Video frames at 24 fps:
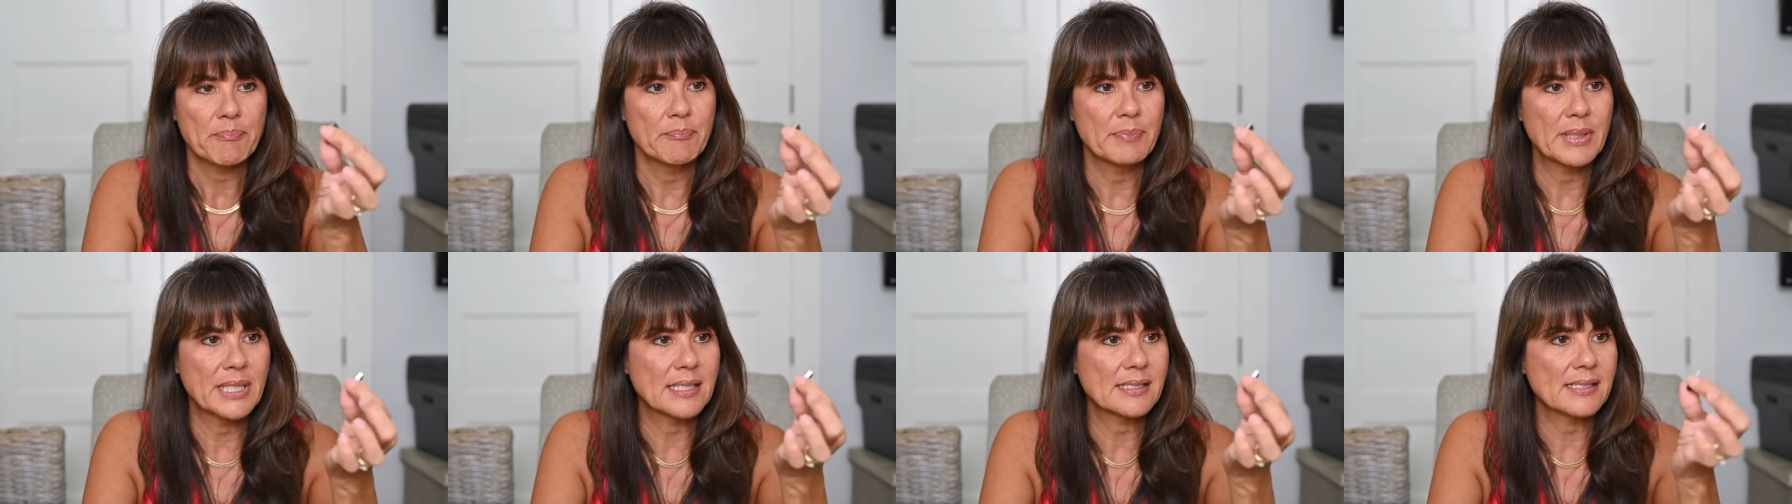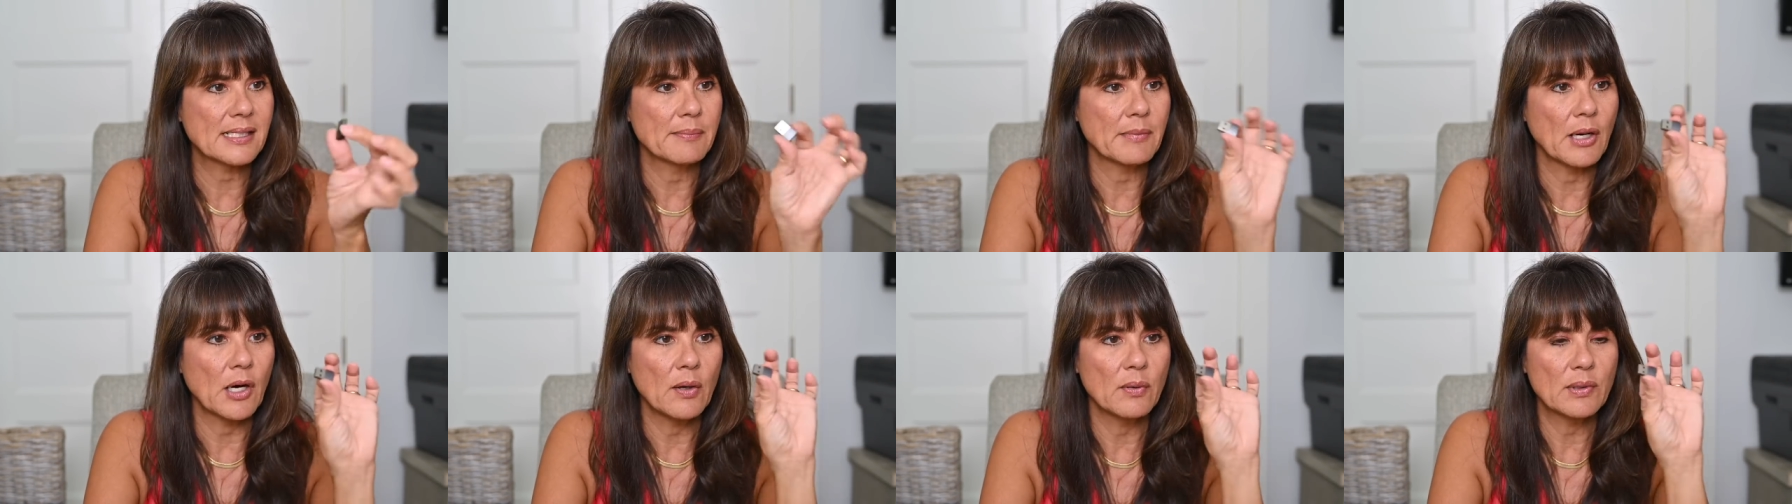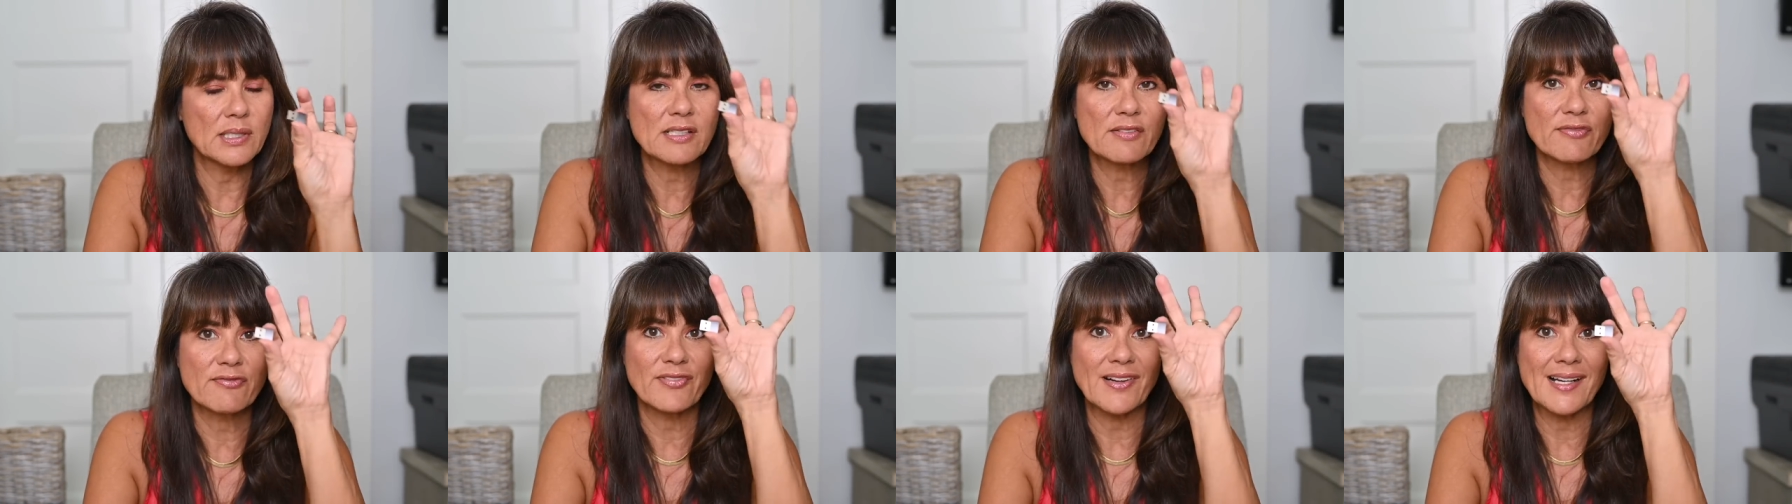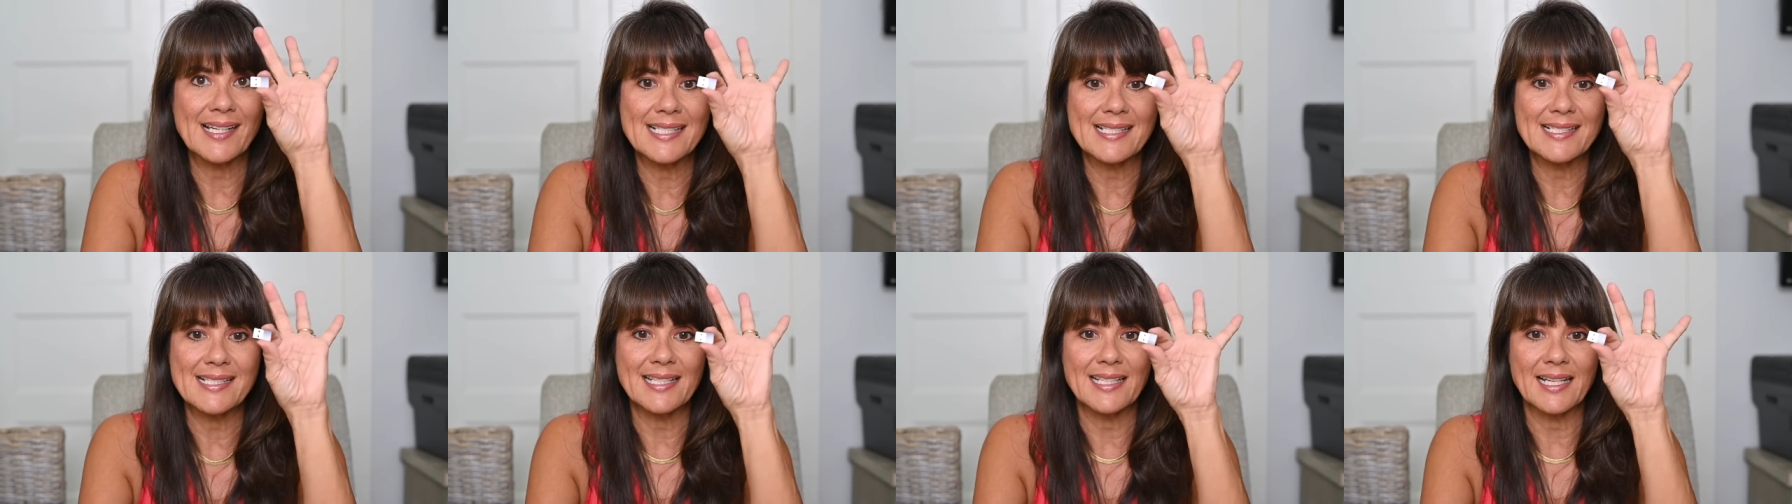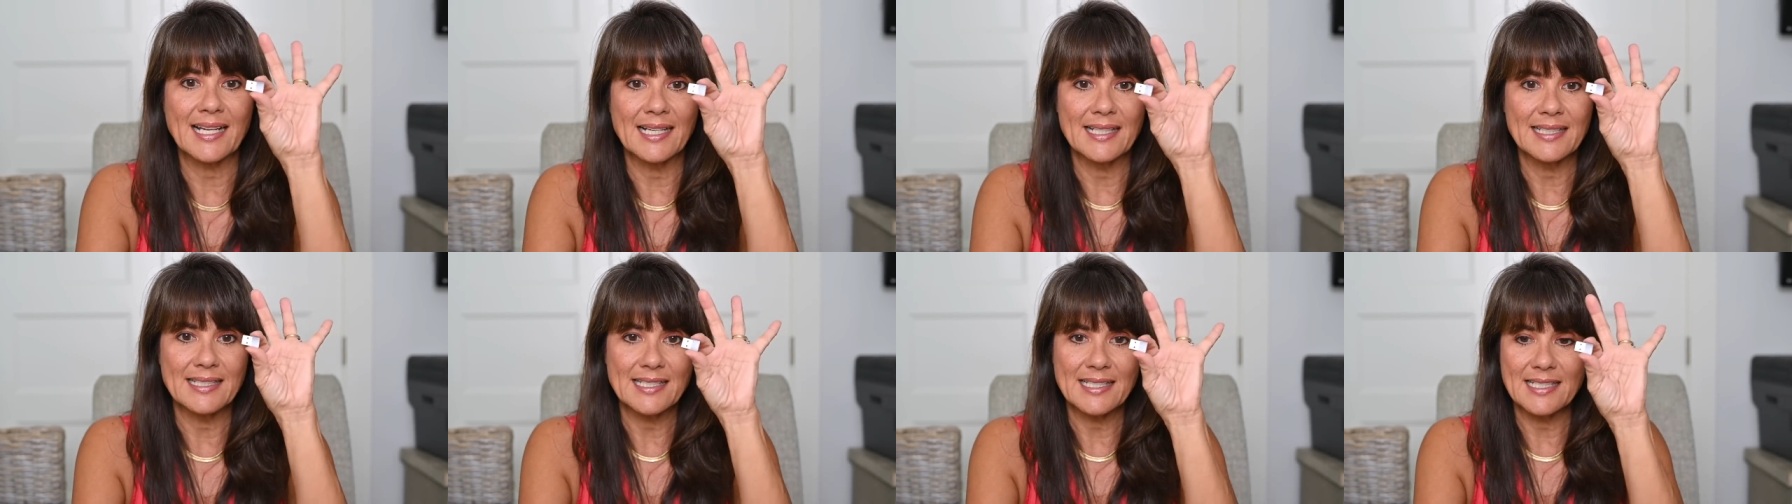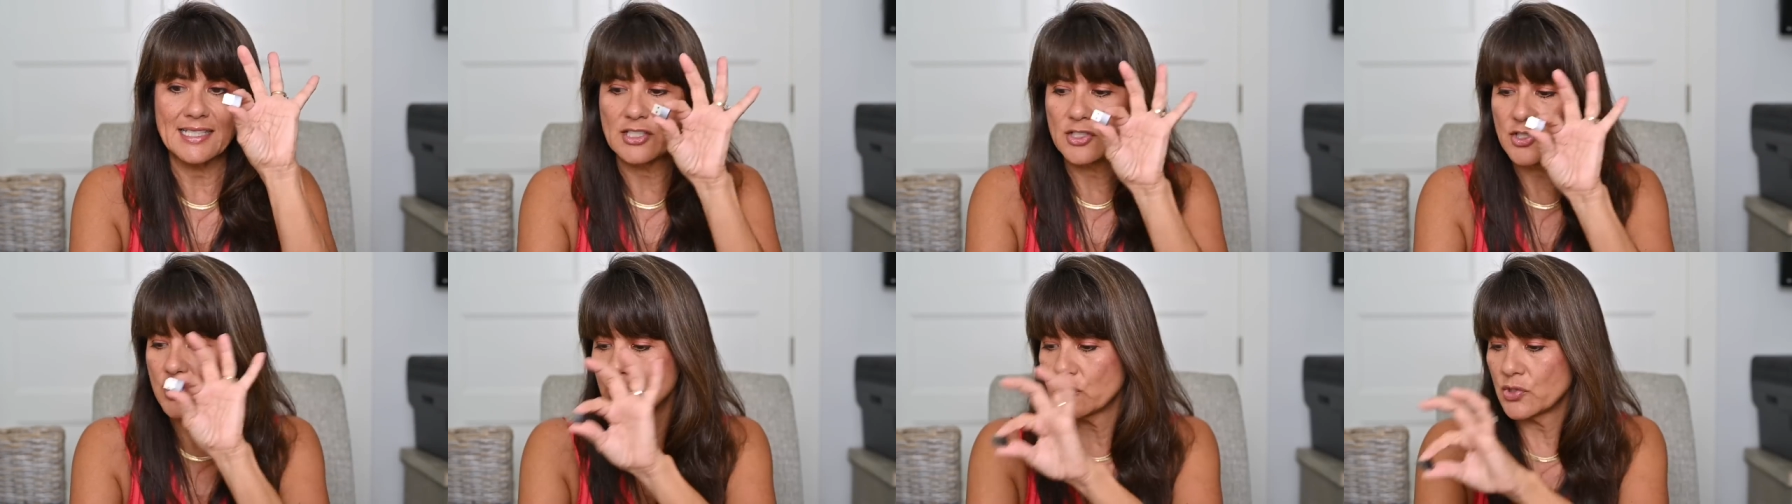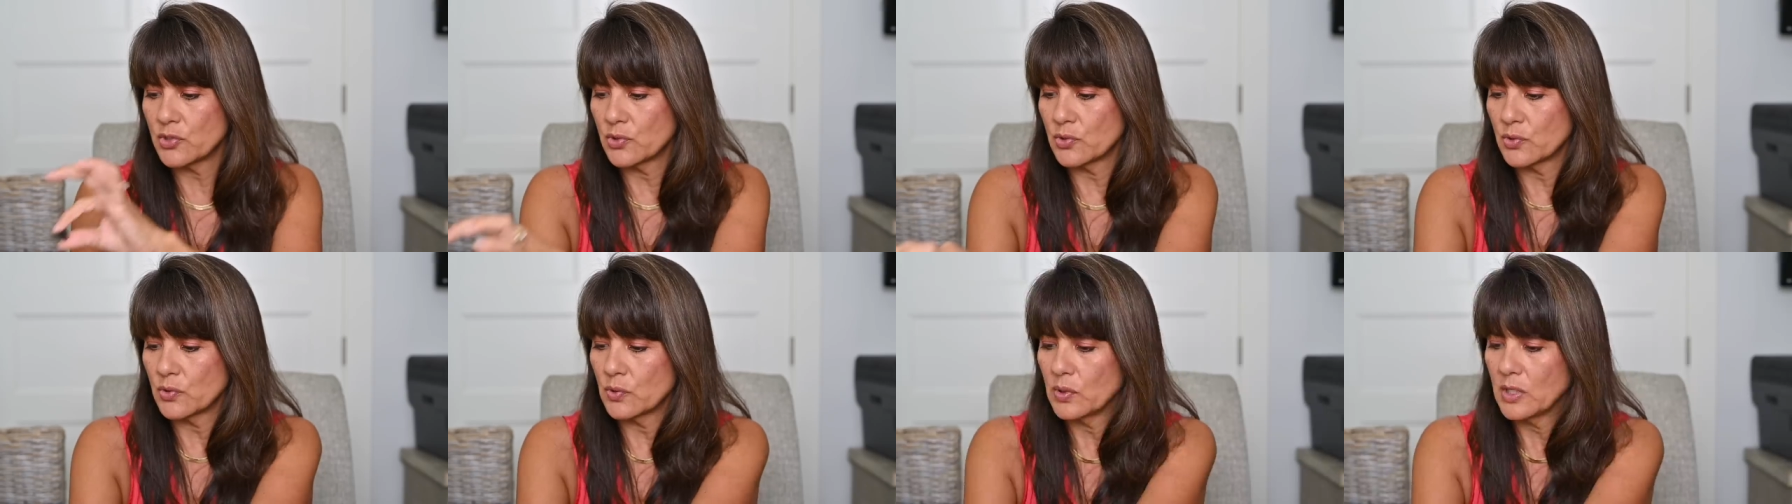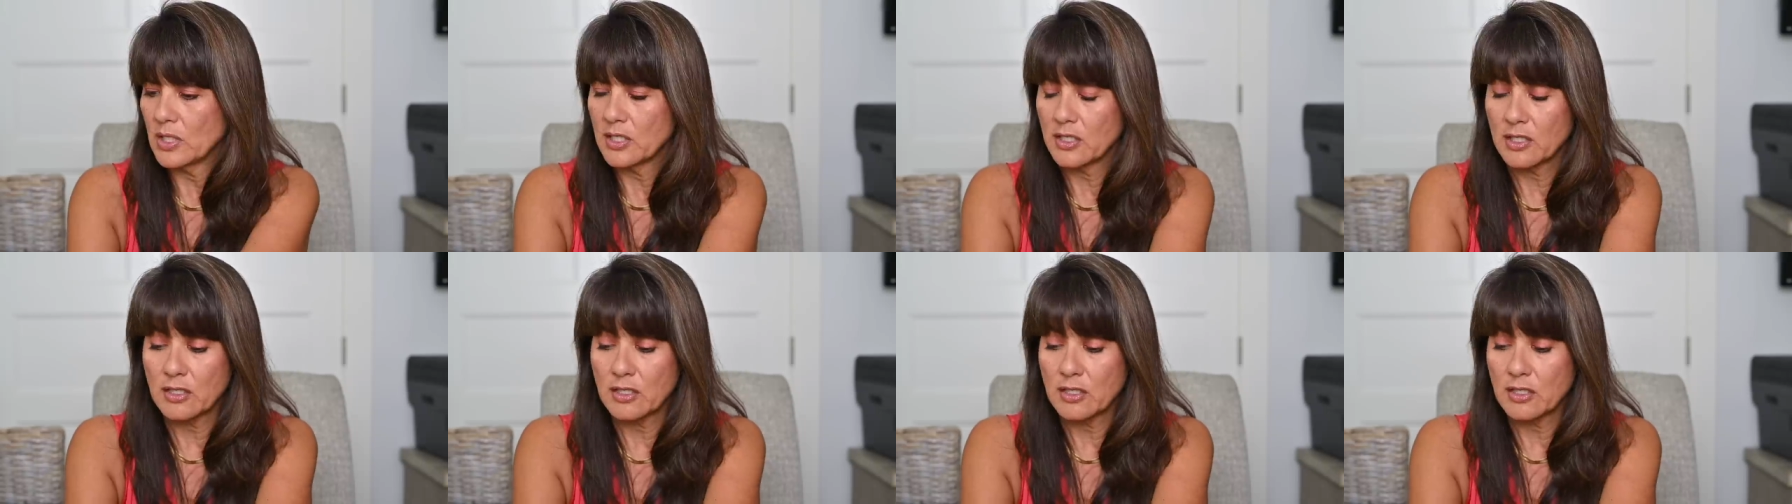because I'm always finding I need to